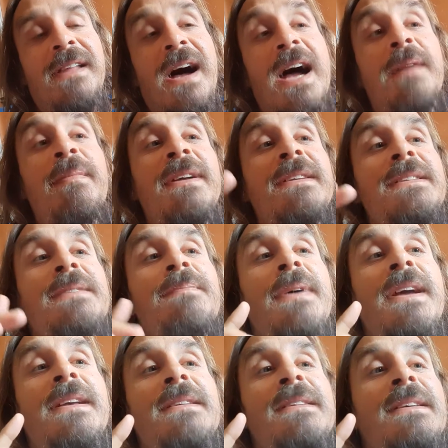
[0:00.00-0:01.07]
Time and
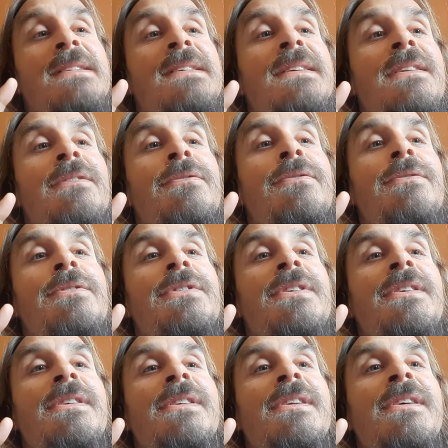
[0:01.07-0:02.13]
space is
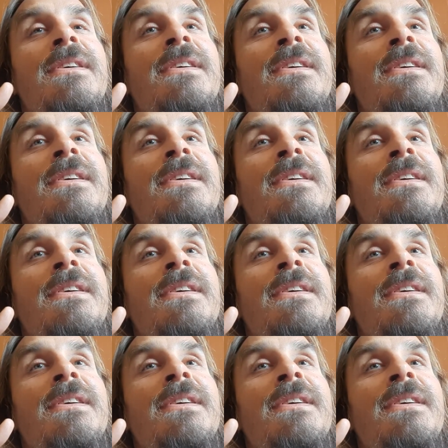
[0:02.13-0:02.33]
illusion.